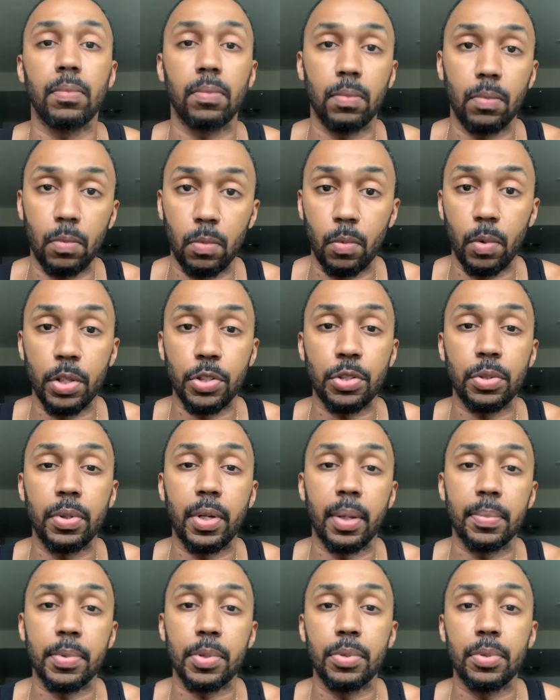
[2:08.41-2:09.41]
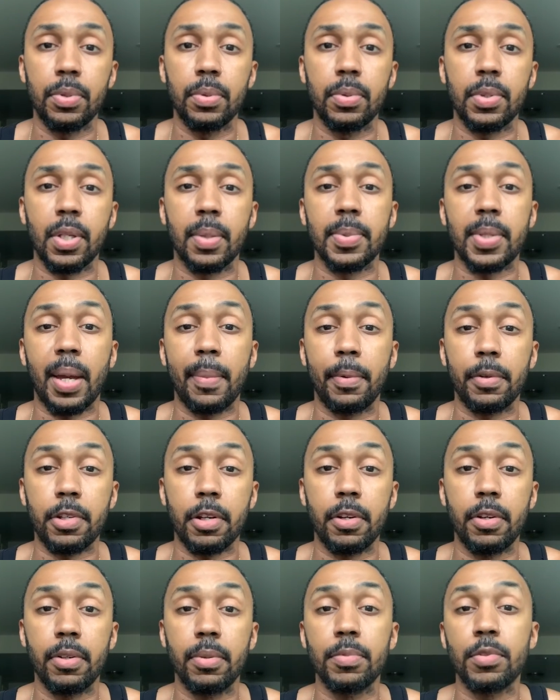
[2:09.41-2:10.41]
once you come to some type of
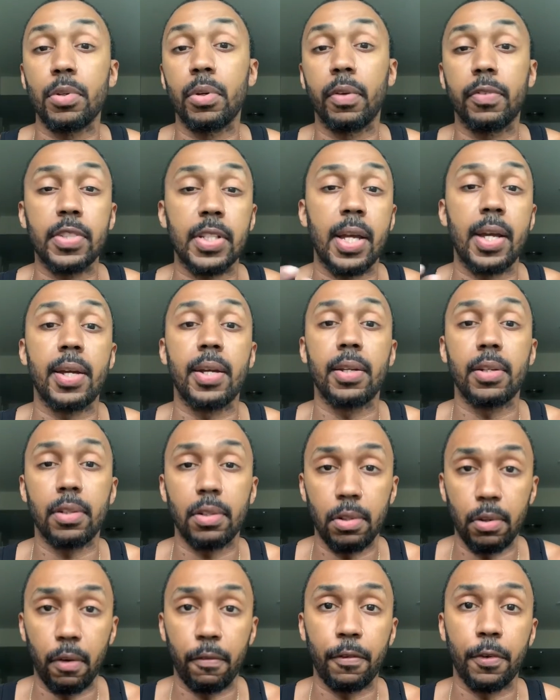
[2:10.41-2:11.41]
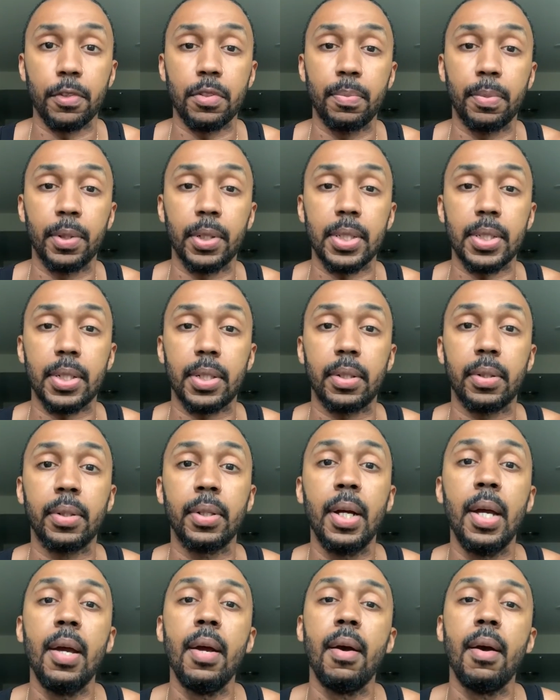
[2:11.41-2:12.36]
terms, you have signed your first book deal.